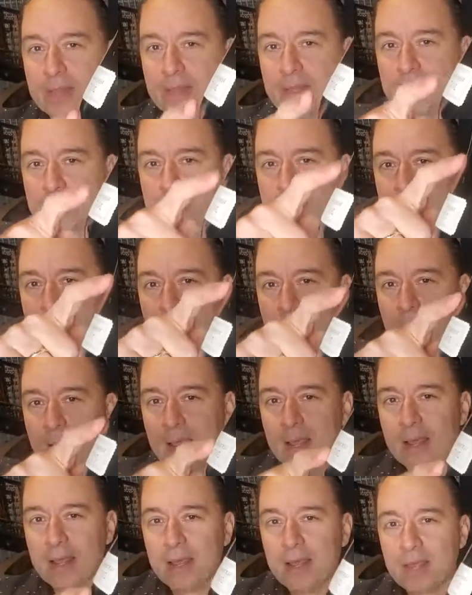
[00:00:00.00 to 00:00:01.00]
this.
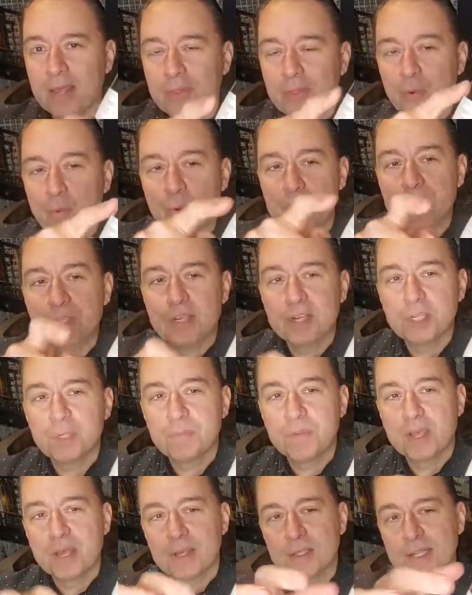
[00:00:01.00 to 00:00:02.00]
The reason is
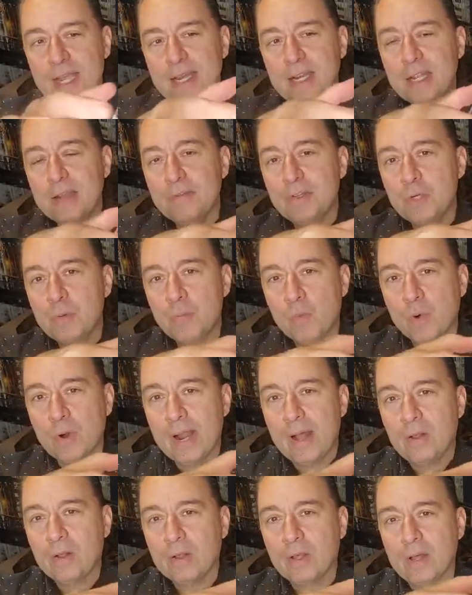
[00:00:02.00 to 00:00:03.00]
because that gives you more
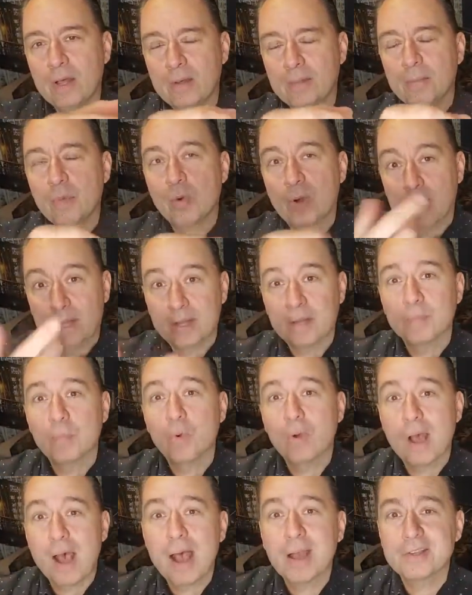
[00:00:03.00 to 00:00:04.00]

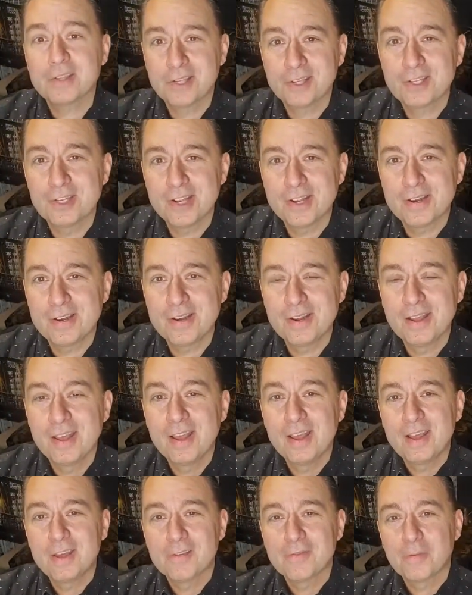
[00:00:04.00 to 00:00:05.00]
oxygen
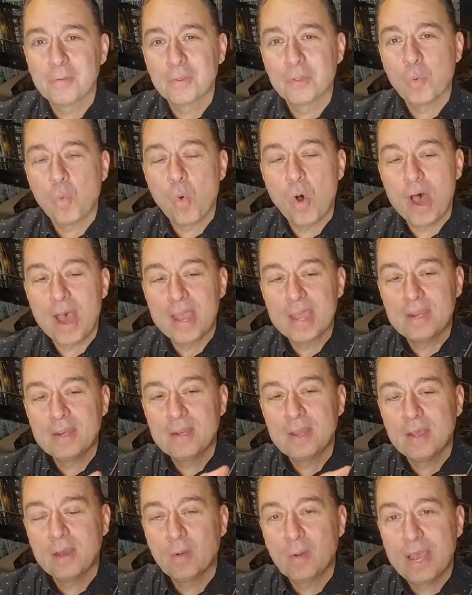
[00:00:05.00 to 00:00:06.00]
for the
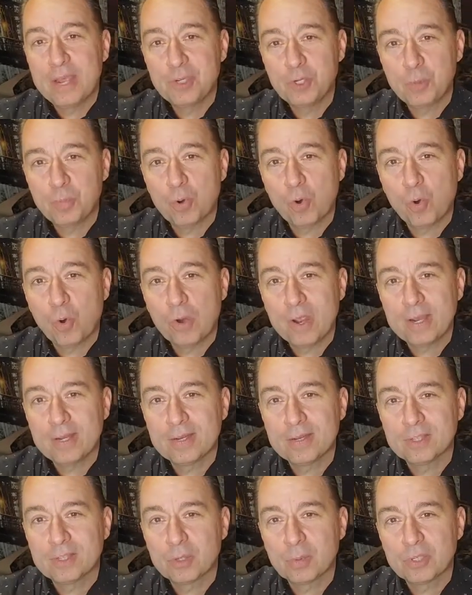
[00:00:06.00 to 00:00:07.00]
wine as you pour it.
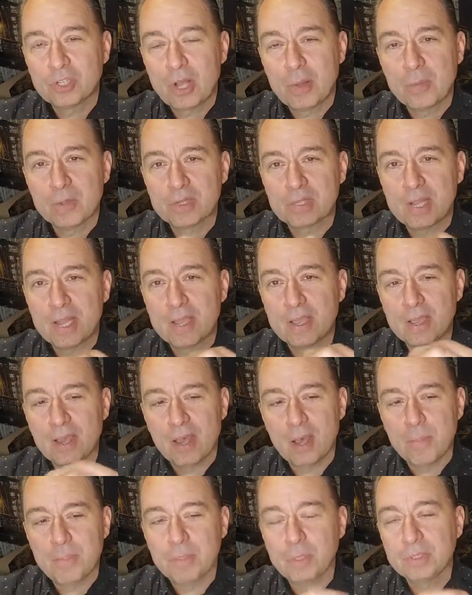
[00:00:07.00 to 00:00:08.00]
So it's almost like
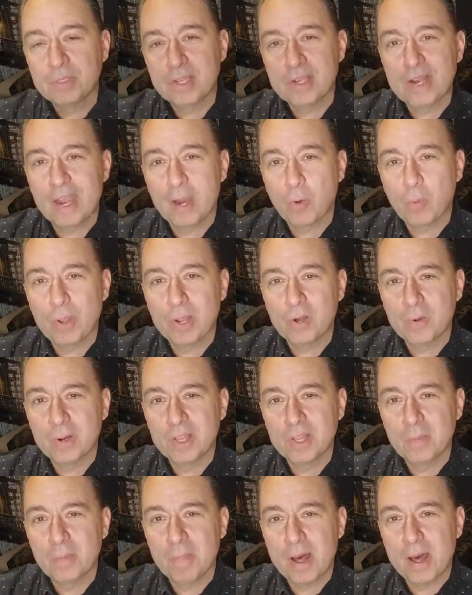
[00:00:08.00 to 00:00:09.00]
a built-in aerator
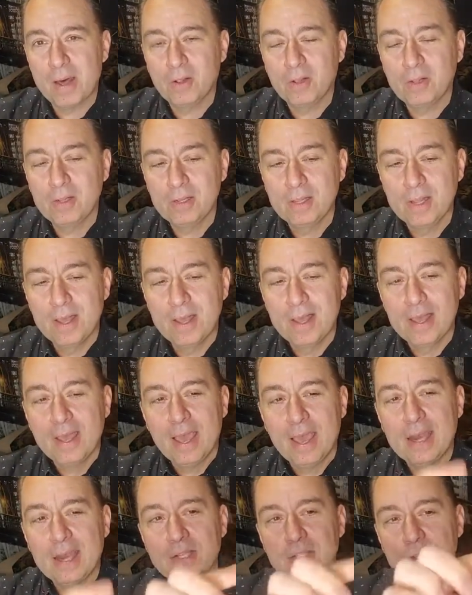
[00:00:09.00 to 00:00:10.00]
in the bottle.
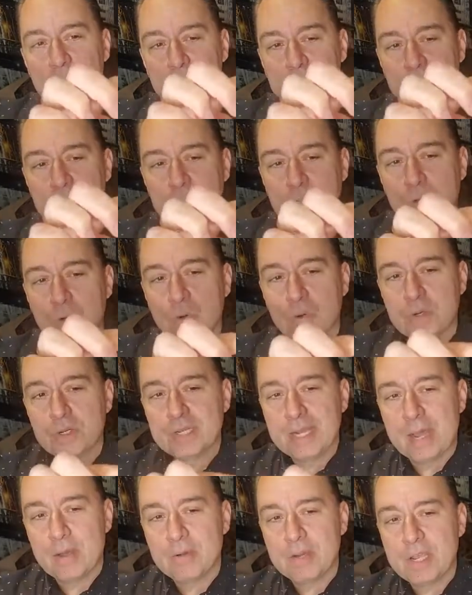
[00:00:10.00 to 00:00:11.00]
And it's also
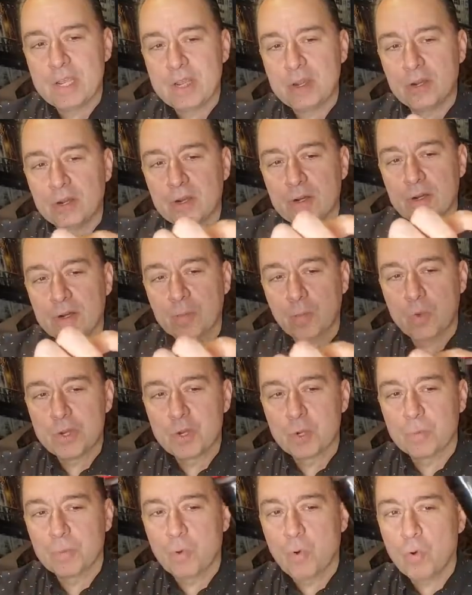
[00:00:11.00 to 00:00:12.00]
down here, when
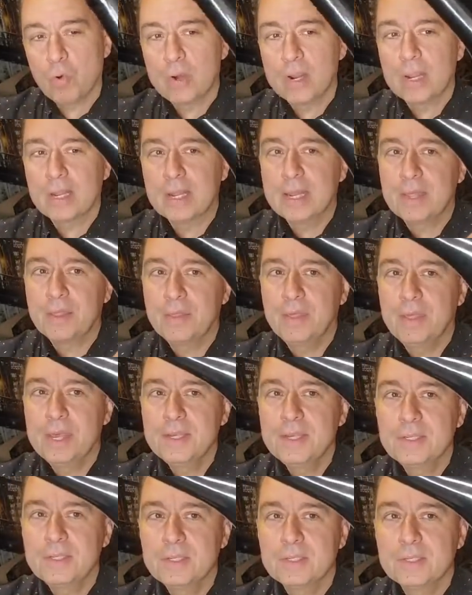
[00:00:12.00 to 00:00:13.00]
you're pouring it like
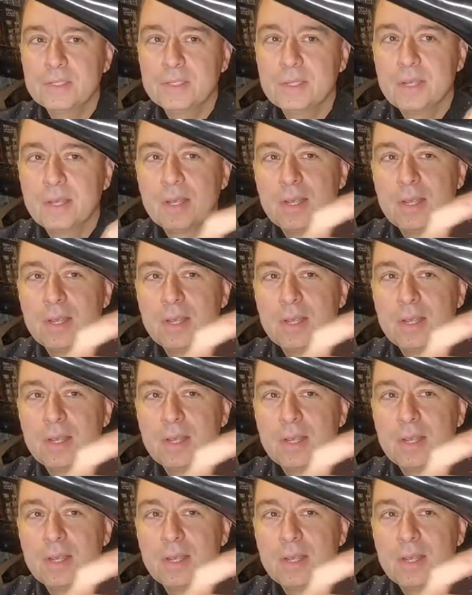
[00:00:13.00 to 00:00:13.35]
this,